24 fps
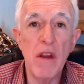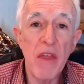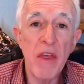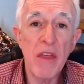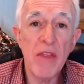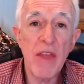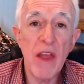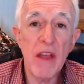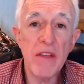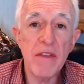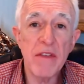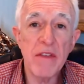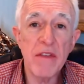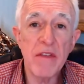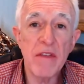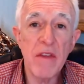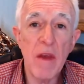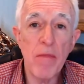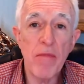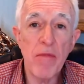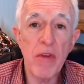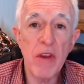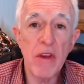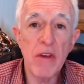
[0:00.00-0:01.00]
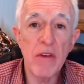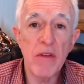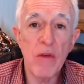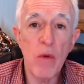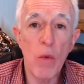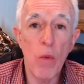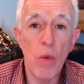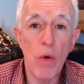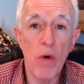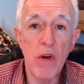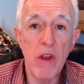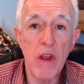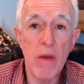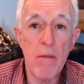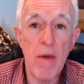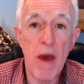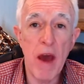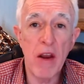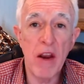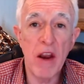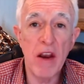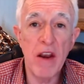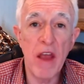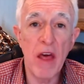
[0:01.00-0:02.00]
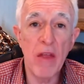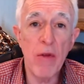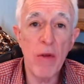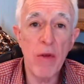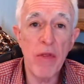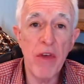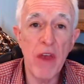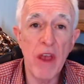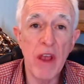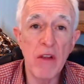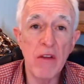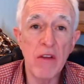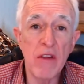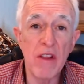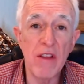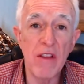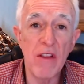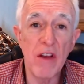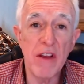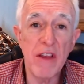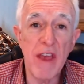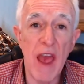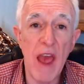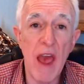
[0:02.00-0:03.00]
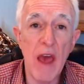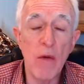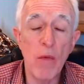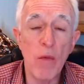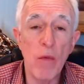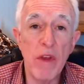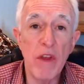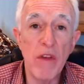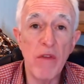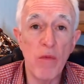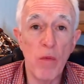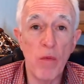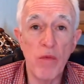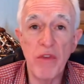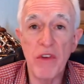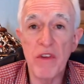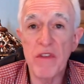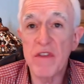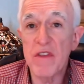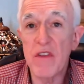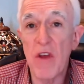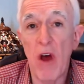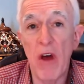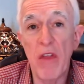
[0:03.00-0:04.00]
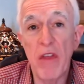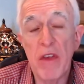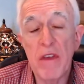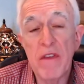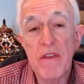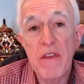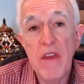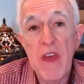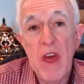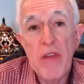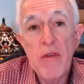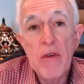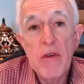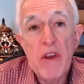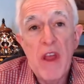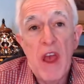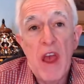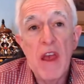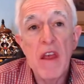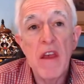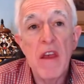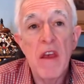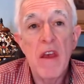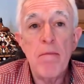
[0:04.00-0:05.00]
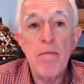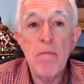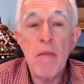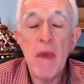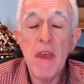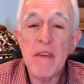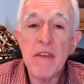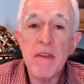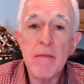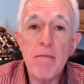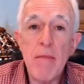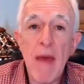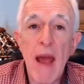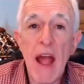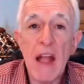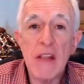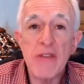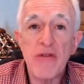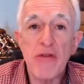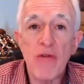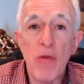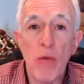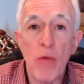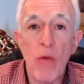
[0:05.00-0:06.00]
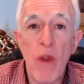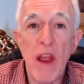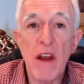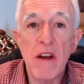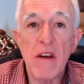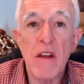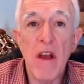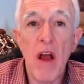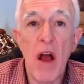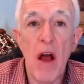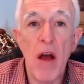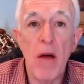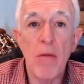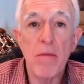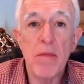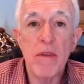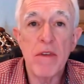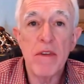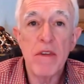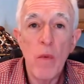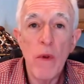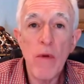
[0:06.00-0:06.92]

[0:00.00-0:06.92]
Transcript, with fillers: I think that's something to worry about. Another thing to look at, we just saw this the other day mismatched rent comps.